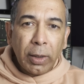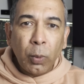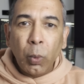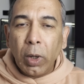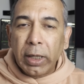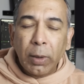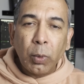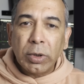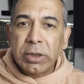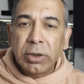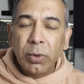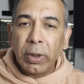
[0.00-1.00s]
matter what I
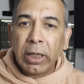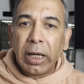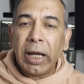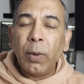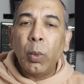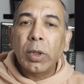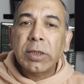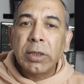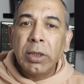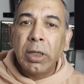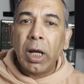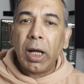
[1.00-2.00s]
was doing, I was
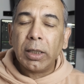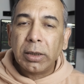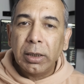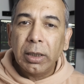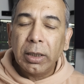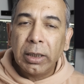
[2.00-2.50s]
not